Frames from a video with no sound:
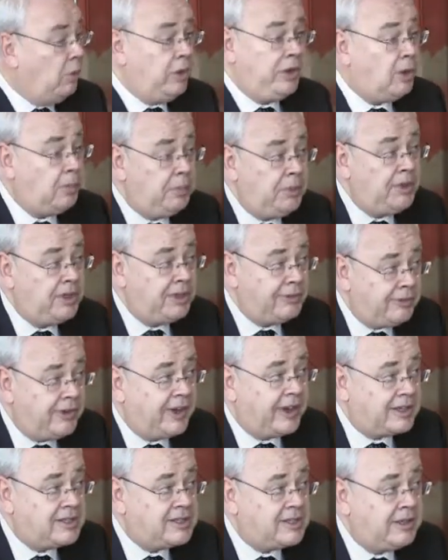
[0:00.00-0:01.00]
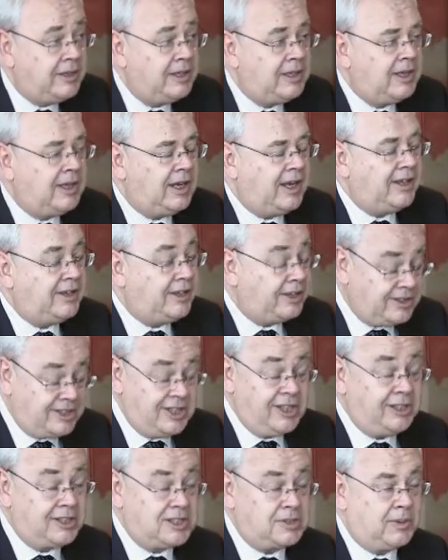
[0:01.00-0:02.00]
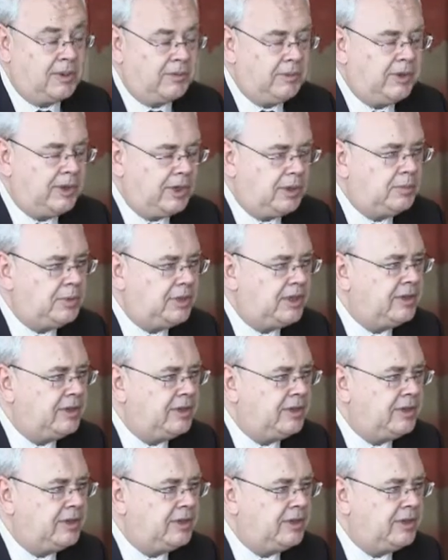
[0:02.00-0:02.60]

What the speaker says: We're not perfect, and they'll tell us when we're not